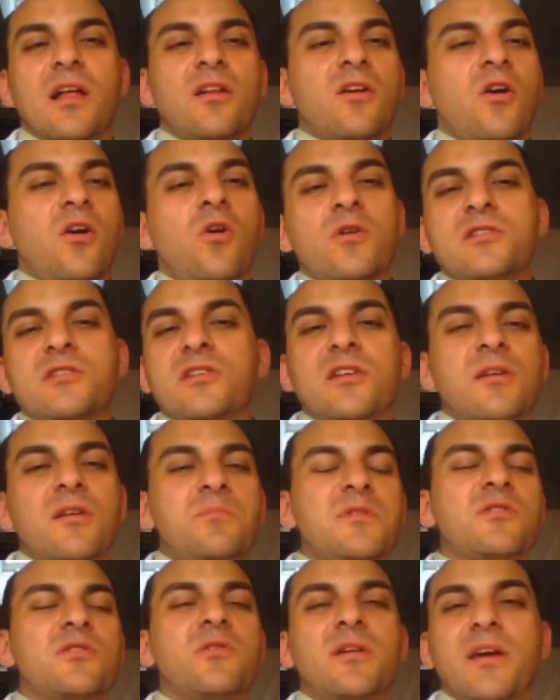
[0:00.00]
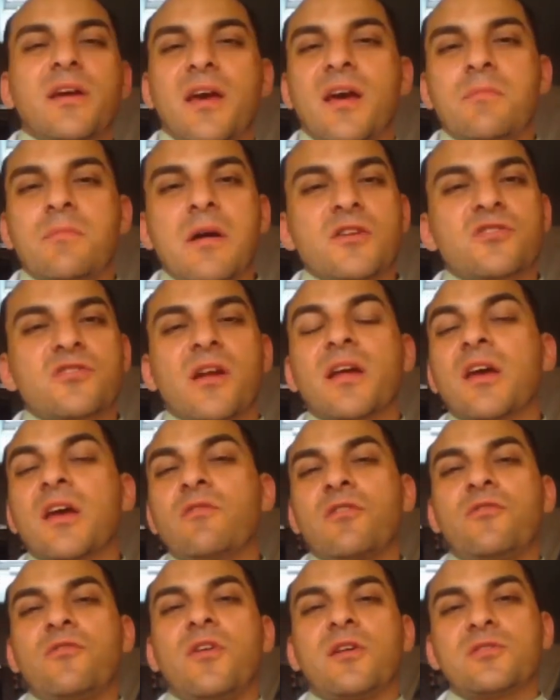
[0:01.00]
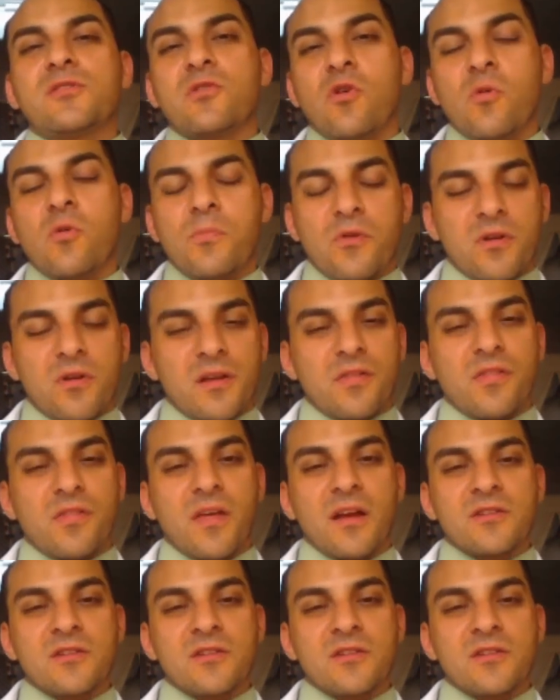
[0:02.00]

oh, he's going to be okay. I'm not trying to give her false hope or anything.